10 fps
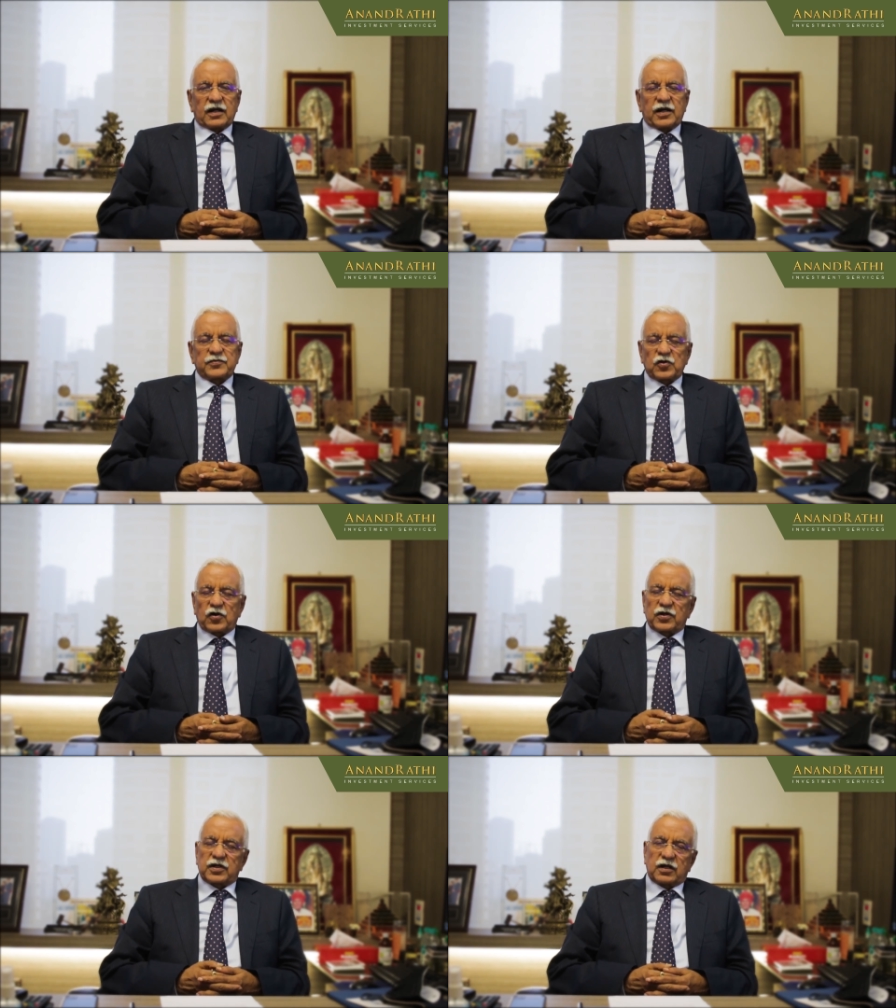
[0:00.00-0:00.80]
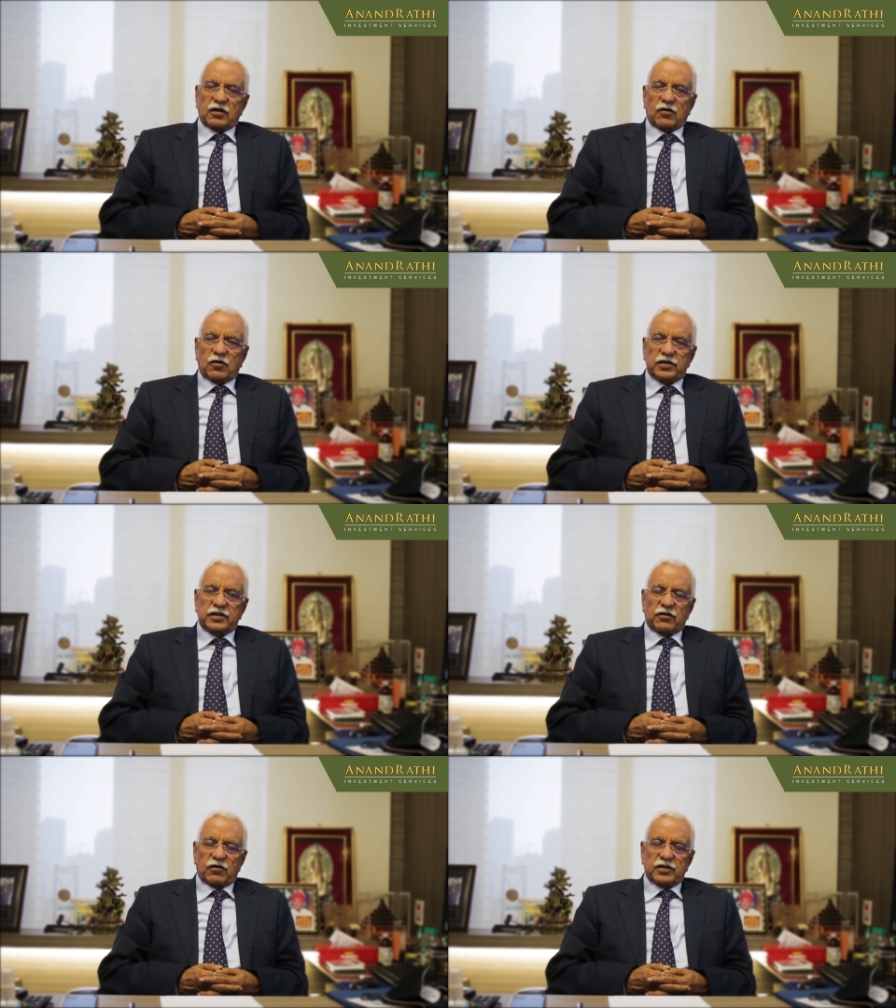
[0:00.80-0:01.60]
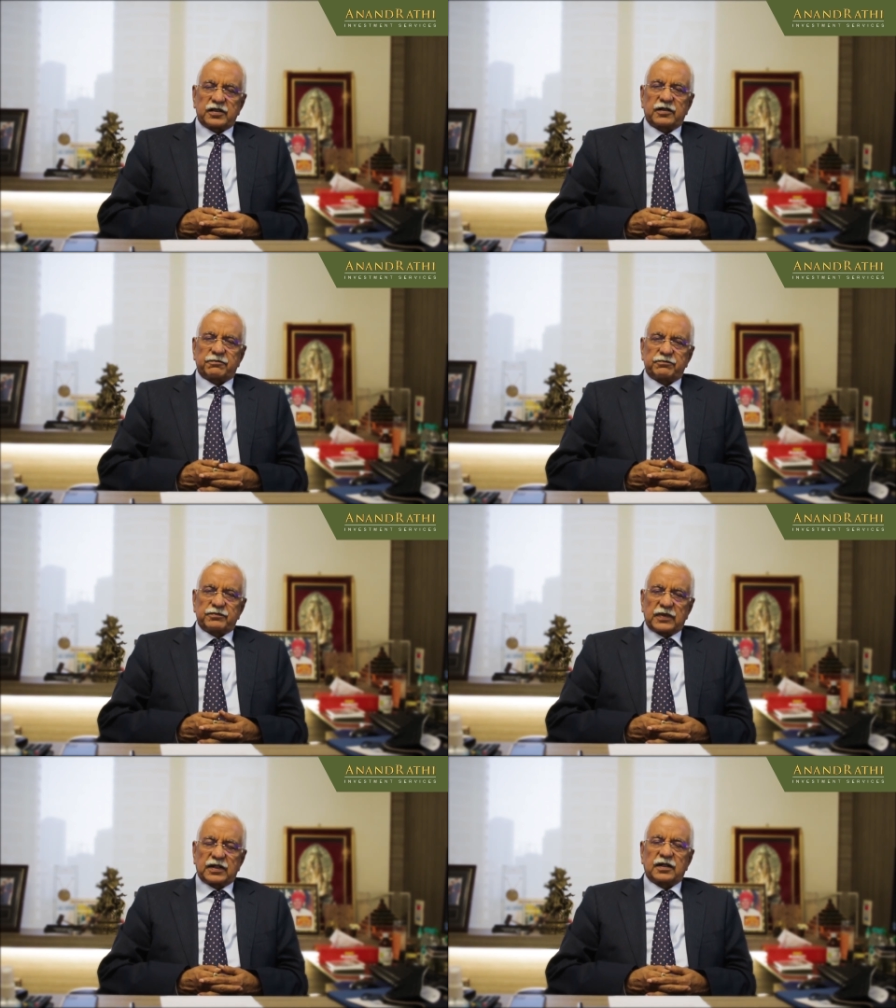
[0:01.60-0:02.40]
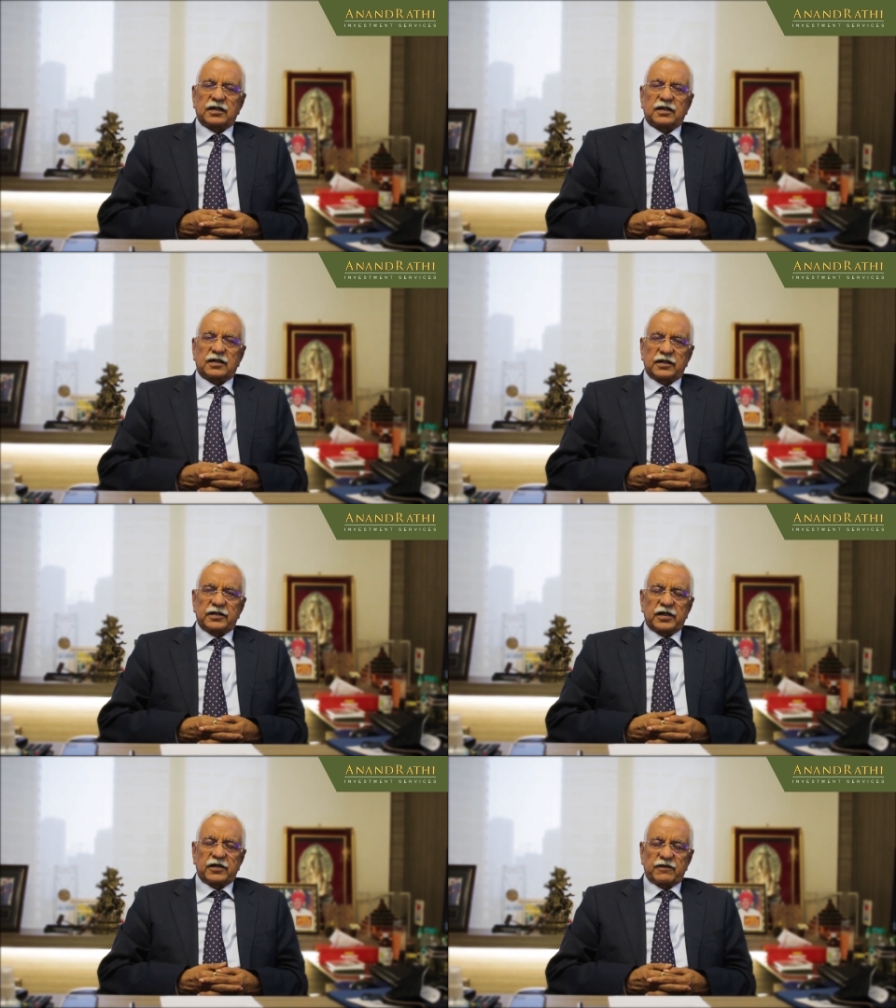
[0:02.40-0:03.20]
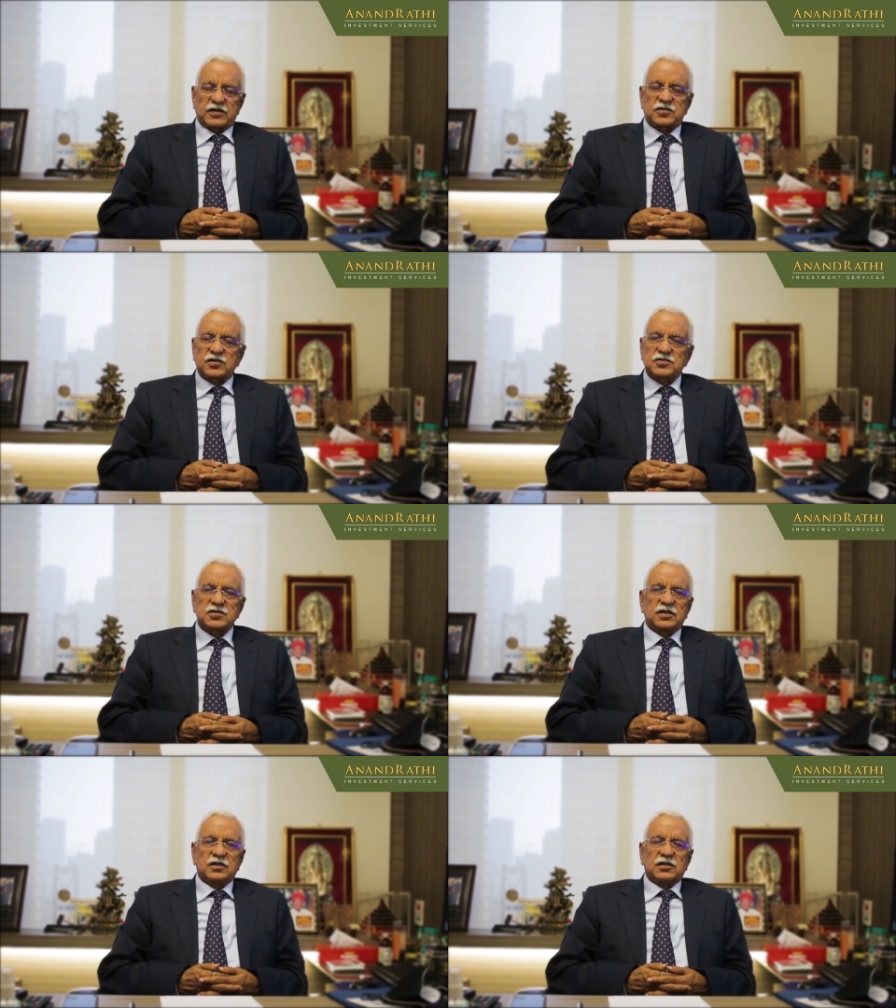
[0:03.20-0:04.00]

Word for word: I'm sure uh, all the all the uh, uh, investors